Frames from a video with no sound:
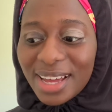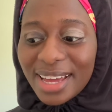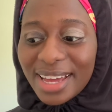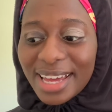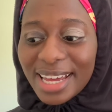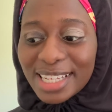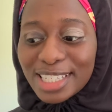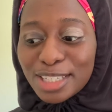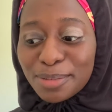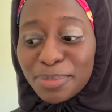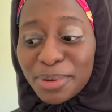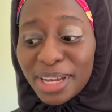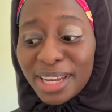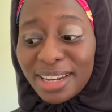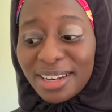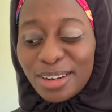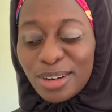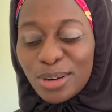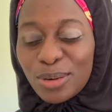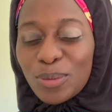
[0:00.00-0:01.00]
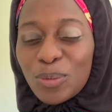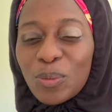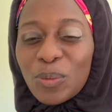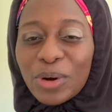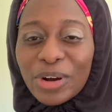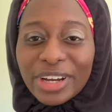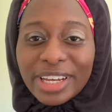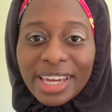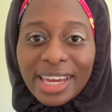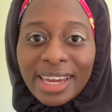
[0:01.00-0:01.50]
it's been
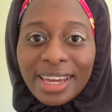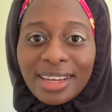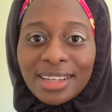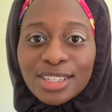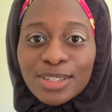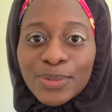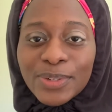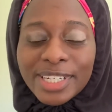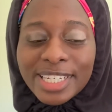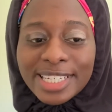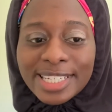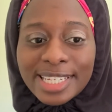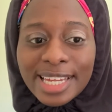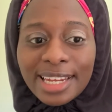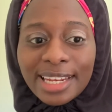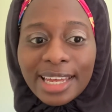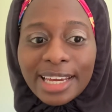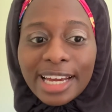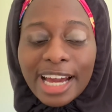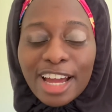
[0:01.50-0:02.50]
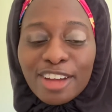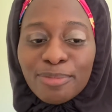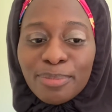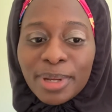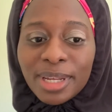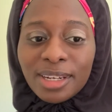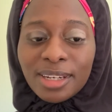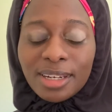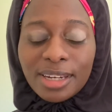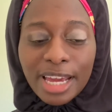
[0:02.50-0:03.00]
working to an extent, like I've
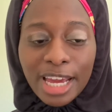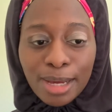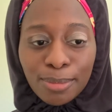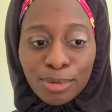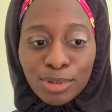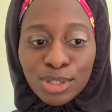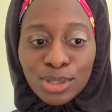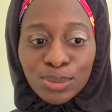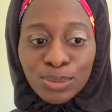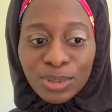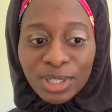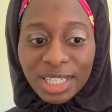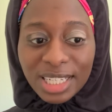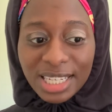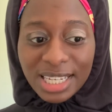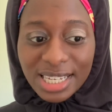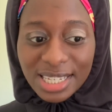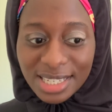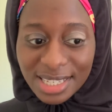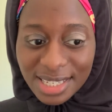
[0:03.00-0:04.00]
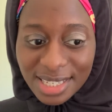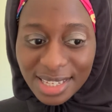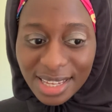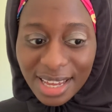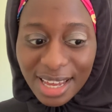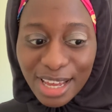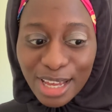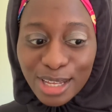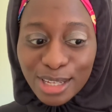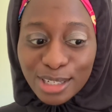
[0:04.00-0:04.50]
been able to release
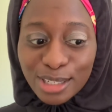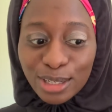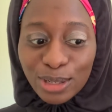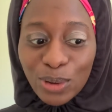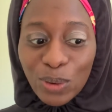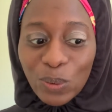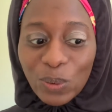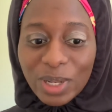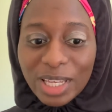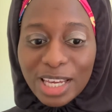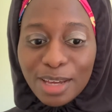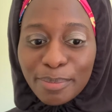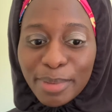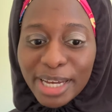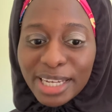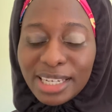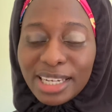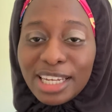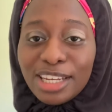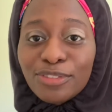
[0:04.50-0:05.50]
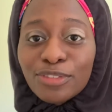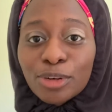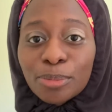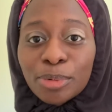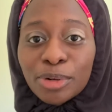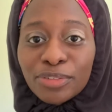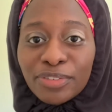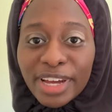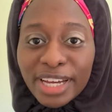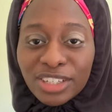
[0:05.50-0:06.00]
slowly my need for
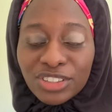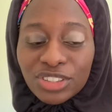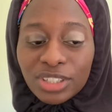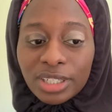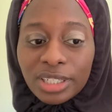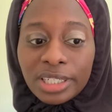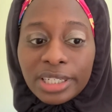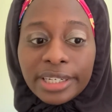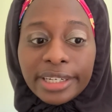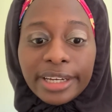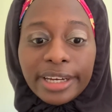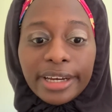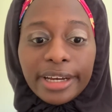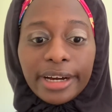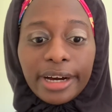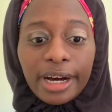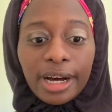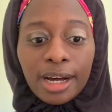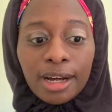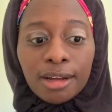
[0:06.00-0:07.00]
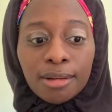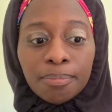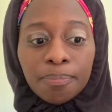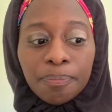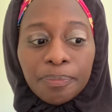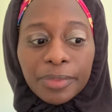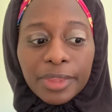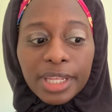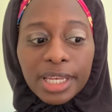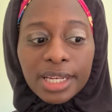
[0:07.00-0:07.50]
perfection,
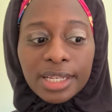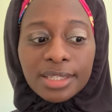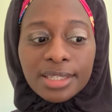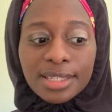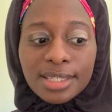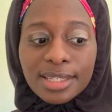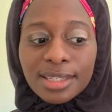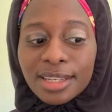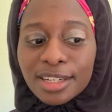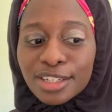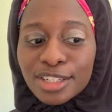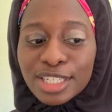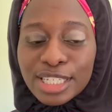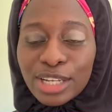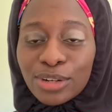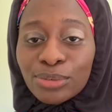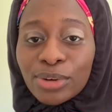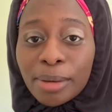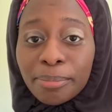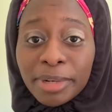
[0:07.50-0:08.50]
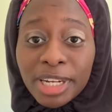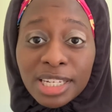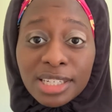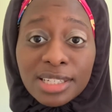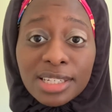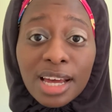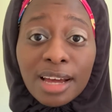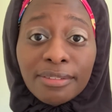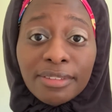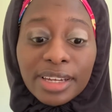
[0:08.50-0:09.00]
there's still
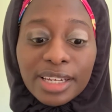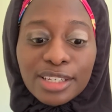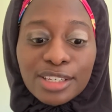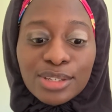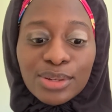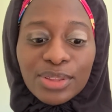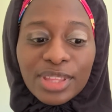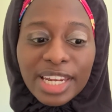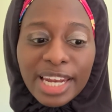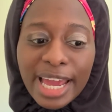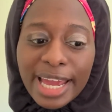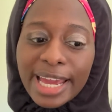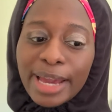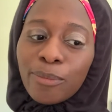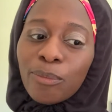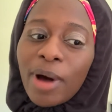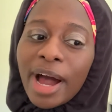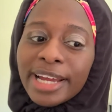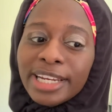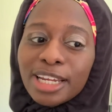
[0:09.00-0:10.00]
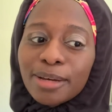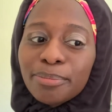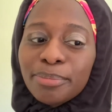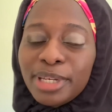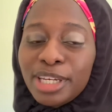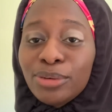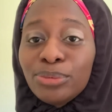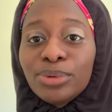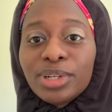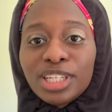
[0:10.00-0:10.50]
remnants of it. So then I wind up
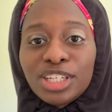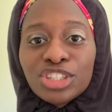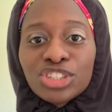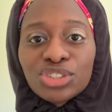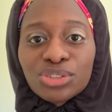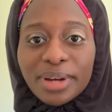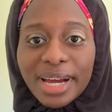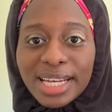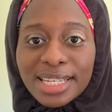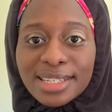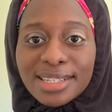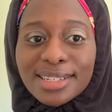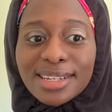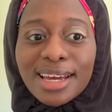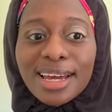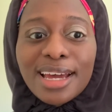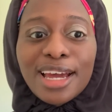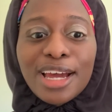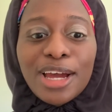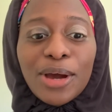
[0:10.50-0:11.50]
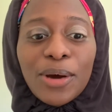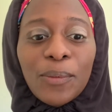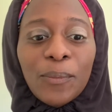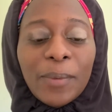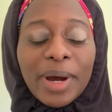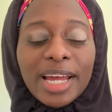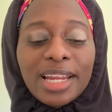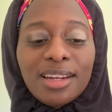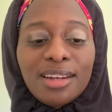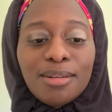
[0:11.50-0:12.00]
being really stressed
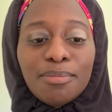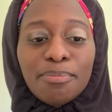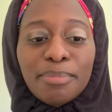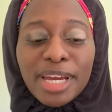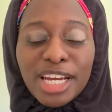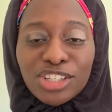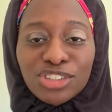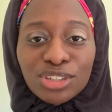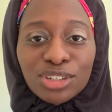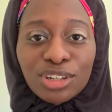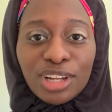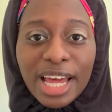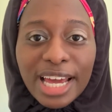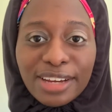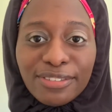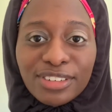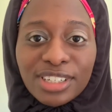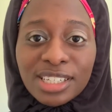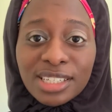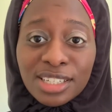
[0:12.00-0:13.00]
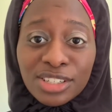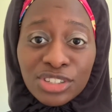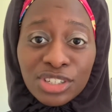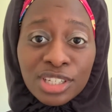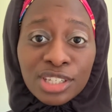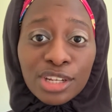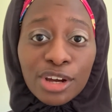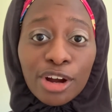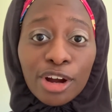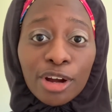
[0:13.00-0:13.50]
when major life
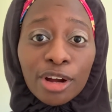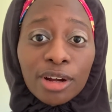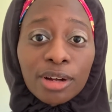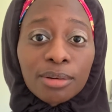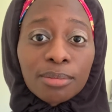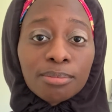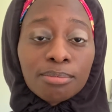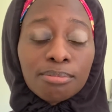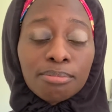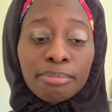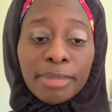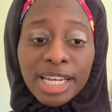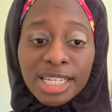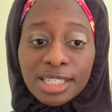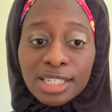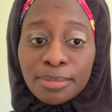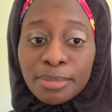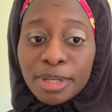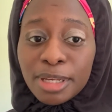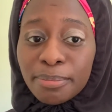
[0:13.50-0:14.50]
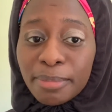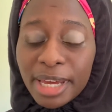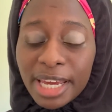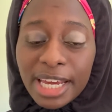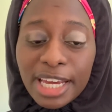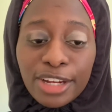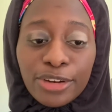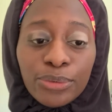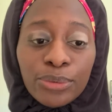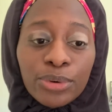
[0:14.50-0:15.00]
decisions are meant to be
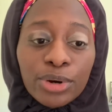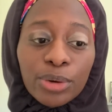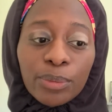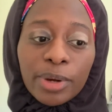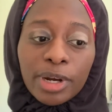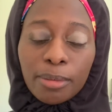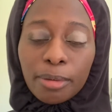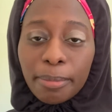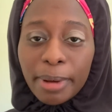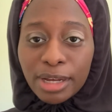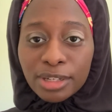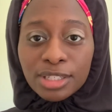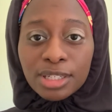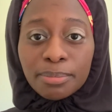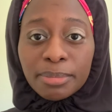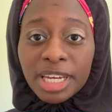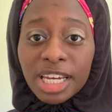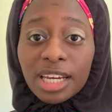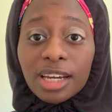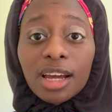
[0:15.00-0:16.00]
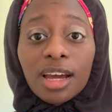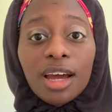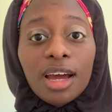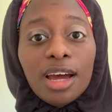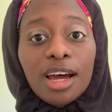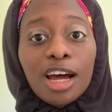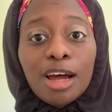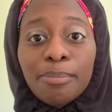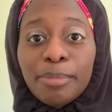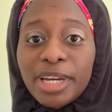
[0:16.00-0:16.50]
made, or when I'm about to make
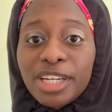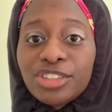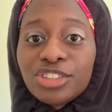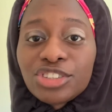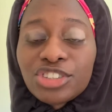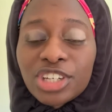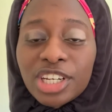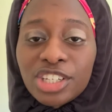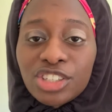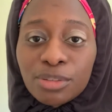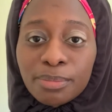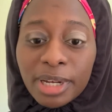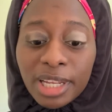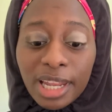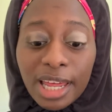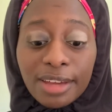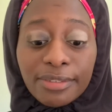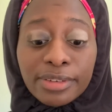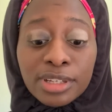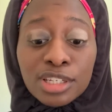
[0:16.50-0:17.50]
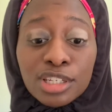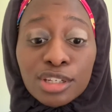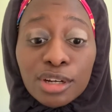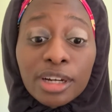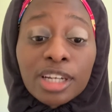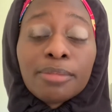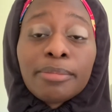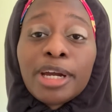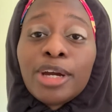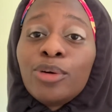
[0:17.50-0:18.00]
a major change in my life. And
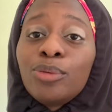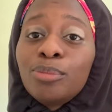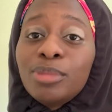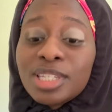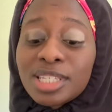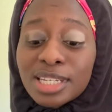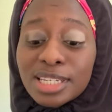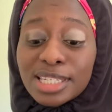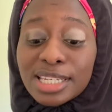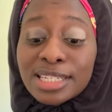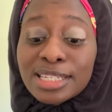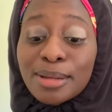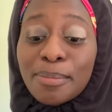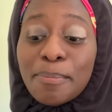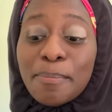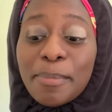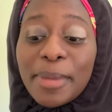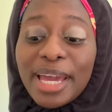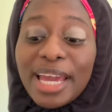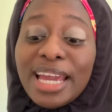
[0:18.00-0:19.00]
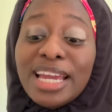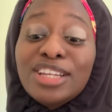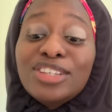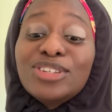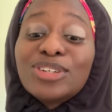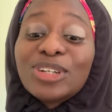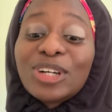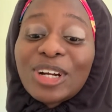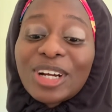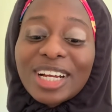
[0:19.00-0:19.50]
starting my own business is a
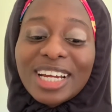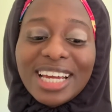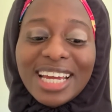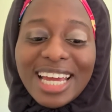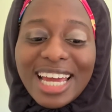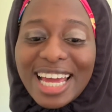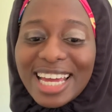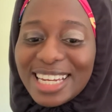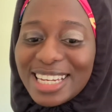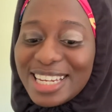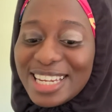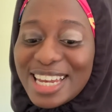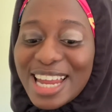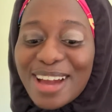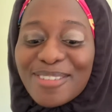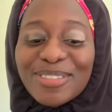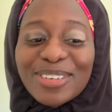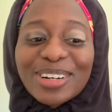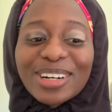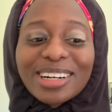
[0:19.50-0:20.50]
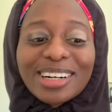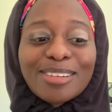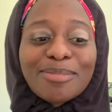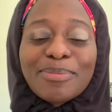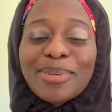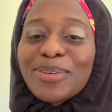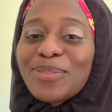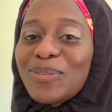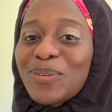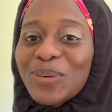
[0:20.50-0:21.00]
major, never
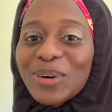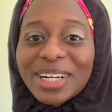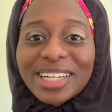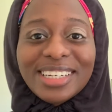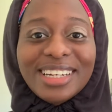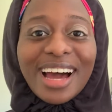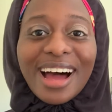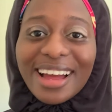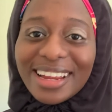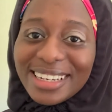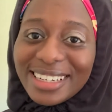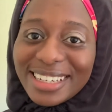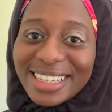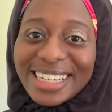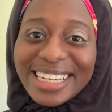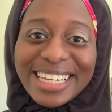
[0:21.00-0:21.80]
before done